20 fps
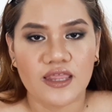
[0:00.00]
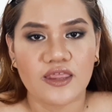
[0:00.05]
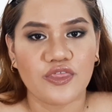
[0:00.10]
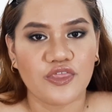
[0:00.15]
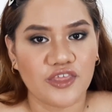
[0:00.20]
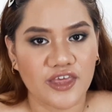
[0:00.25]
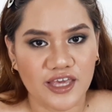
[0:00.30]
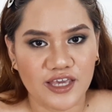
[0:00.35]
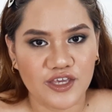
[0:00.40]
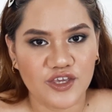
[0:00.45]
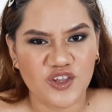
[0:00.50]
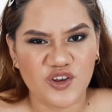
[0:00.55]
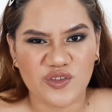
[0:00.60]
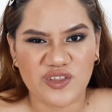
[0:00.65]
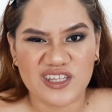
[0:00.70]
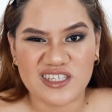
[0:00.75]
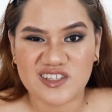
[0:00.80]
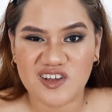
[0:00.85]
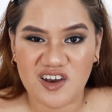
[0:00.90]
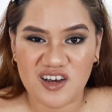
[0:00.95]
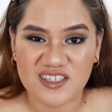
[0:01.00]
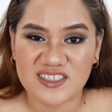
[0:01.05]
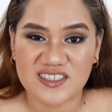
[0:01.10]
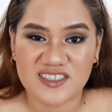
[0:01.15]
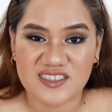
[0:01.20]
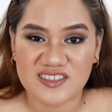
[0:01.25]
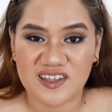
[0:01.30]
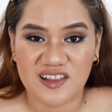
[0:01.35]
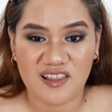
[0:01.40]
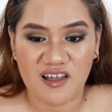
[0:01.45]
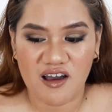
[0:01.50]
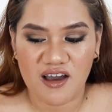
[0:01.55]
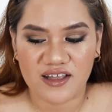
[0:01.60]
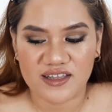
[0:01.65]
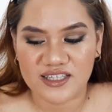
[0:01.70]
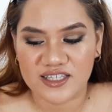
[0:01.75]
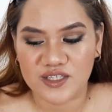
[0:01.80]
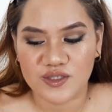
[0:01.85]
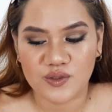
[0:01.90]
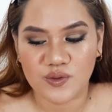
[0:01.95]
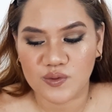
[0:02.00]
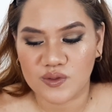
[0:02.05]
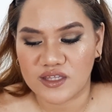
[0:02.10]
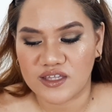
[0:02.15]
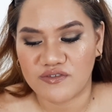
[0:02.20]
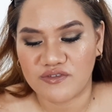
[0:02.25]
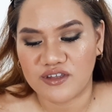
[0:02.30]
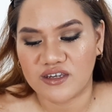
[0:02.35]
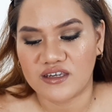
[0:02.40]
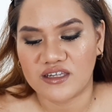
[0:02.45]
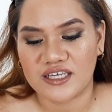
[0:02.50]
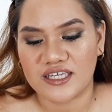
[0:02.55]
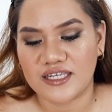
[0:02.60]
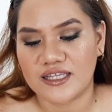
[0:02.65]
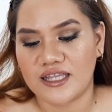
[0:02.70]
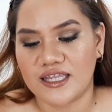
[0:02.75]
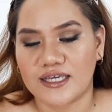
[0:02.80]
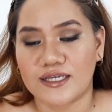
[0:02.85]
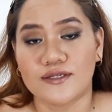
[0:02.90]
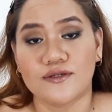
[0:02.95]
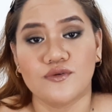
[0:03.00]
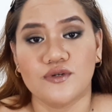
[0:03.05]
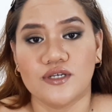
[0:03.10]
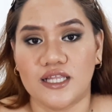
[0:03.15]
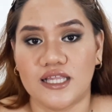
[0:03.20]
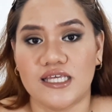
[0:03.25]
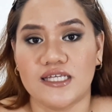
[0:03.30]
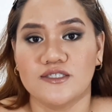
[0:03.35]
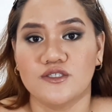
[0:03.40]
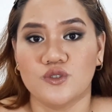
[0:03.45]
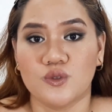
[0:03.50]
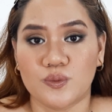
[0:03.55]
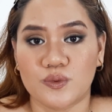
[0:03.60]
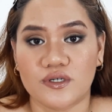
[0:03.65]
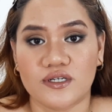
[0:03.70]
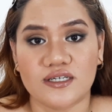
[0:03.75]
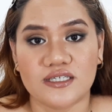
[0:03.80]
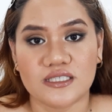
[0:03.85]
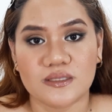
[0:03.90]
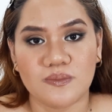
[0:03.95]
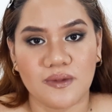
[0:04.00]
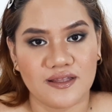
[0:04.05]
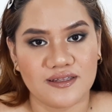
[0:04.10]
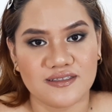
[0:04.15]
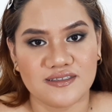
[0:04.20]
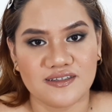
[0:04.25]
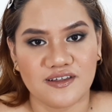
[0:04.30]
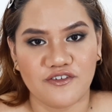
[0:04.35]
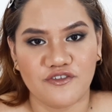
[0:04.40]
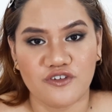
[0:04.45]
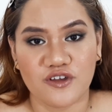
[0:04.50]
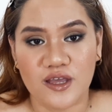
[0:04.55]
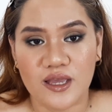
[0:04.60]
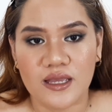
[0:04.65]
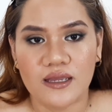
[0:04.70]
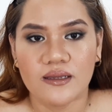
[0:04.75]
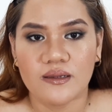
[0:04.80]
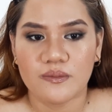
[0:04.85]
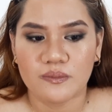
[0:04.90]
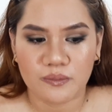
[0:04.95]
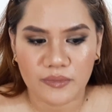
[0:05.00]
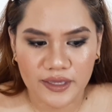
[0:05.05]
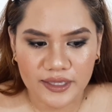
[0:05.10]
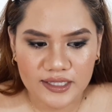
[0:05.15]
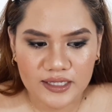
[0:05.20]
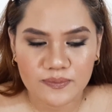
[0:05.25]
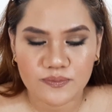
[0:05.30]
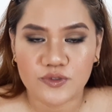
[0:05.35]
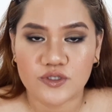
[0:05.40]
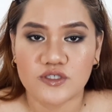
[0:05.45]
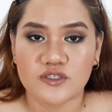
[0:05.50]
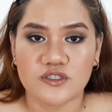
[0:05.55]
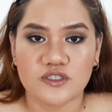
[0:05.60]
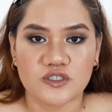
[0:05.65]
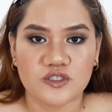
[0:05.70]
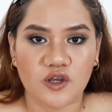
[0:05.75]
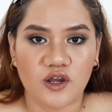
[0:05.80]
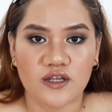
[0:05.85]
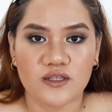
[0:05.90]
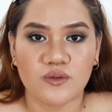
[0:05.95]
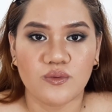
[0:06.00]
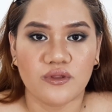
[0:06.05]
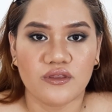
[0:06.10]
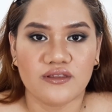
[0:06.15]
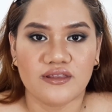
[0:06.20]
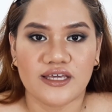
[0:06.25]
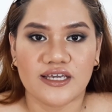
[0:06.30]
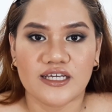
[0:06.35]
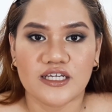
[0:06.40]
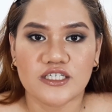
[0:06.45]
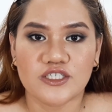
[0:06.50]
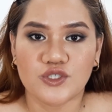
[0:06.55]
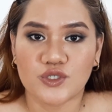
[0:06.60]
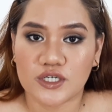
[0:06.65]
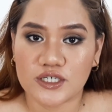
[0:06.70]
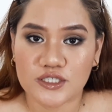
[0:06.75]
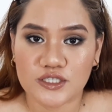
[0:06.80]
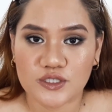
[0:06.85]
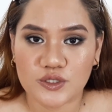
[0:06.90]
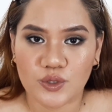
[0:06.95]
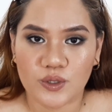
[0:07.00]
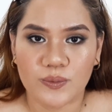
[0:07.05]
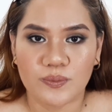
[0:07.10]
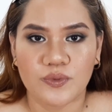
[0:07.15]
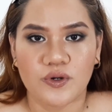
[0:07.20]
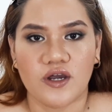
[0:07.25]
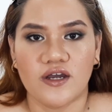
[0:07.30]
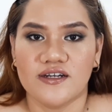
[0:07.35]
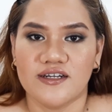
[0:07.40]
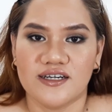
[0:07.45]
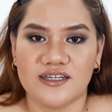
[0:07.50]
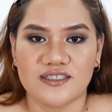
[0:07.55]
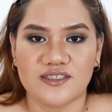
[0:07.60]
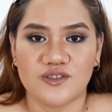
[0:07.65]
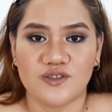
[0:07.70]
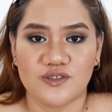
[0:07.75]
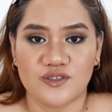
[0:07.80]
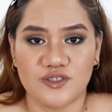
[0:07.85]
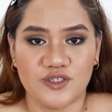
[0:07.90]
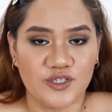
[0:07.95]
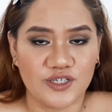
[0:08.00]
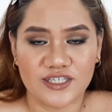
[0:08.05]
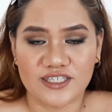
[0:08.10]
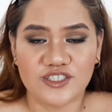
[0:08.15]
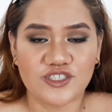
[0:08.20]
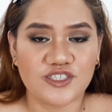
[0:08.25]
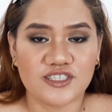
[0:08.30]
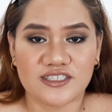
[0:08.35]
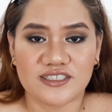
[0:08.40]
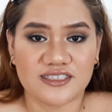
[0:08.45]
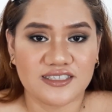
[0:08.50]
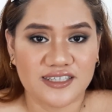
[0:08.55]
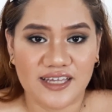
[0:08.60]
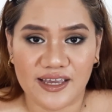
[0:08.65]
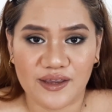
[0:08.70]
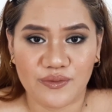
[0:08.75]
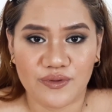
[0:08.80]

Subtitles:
thing, you know, that costs a lot. And you don't even need like really super expensive makeup. You can start with like drugstore products, or you can just stay